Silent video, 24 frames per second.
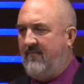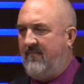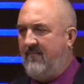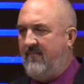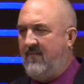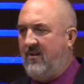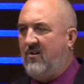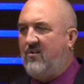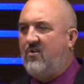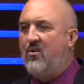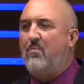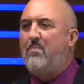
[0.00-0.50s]

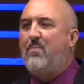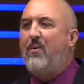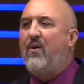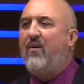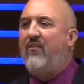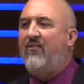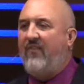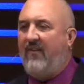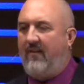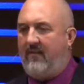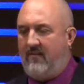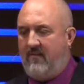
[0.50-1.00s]
They're too
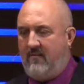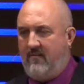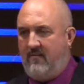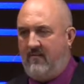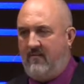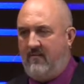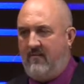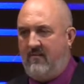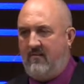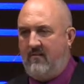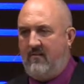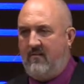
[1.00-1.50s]
perfect.
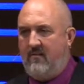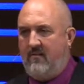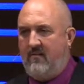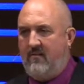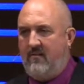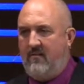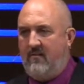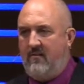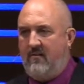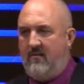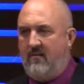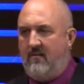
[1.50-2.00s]

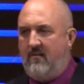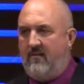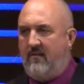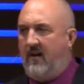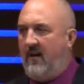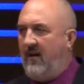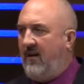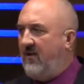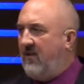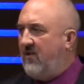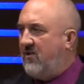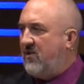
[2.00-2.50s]
They
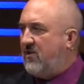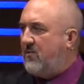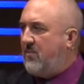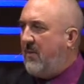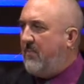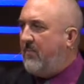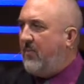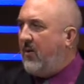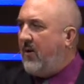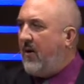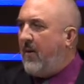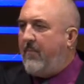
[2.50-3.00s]
need to just be
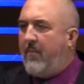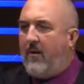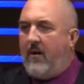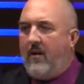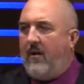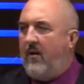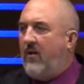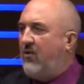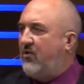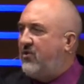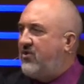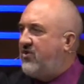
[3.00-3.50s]
put up on a
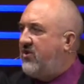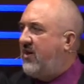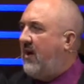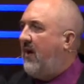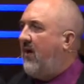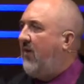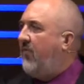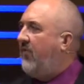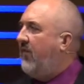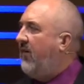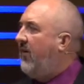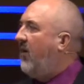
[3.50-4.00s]
little
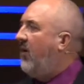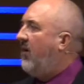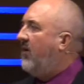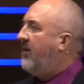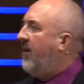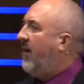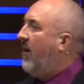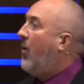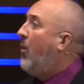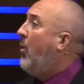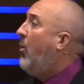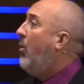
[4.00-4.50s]
shelf and looked
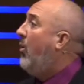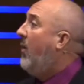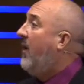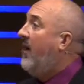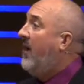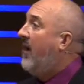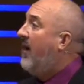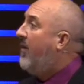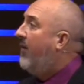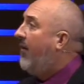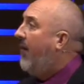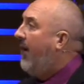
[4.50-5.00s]
at. Ooh, isn't
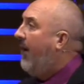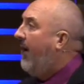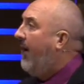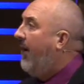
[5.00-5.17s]
that great?